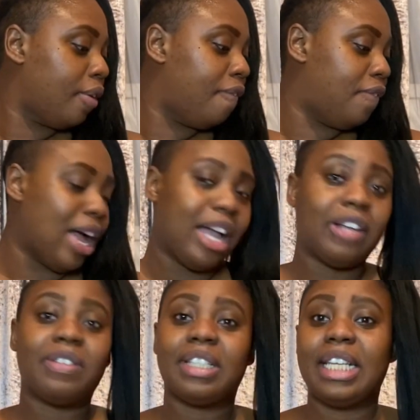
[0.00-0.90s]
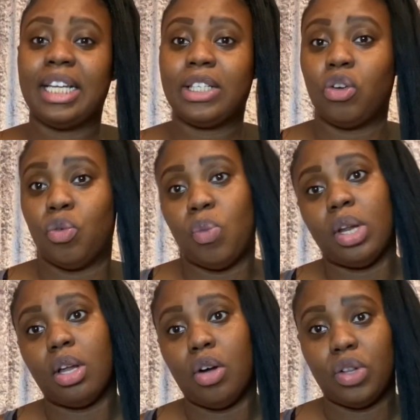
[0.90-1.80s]
five, six on
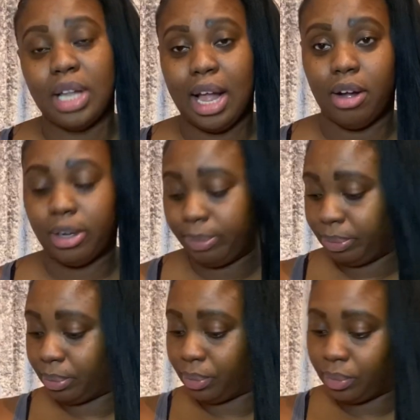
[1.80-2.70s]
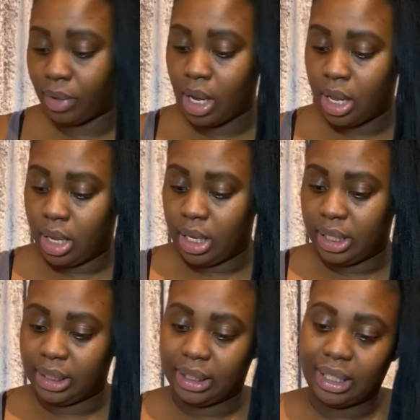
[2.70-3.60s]
one on that arm.
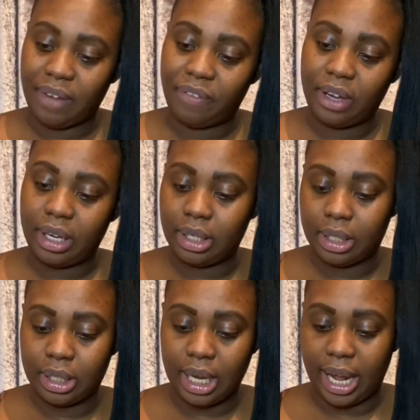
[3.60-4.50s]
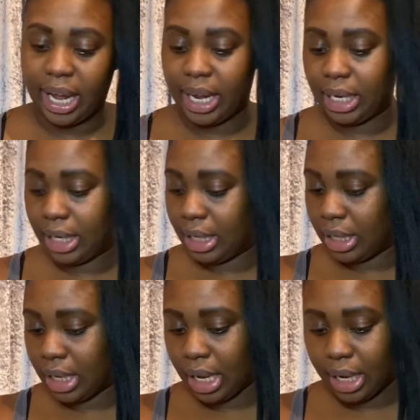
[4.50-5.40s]
Seven, eight,
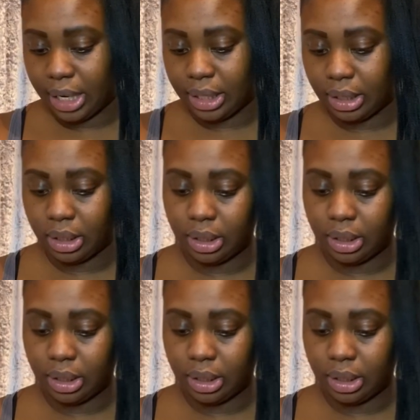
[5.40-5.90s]
nine,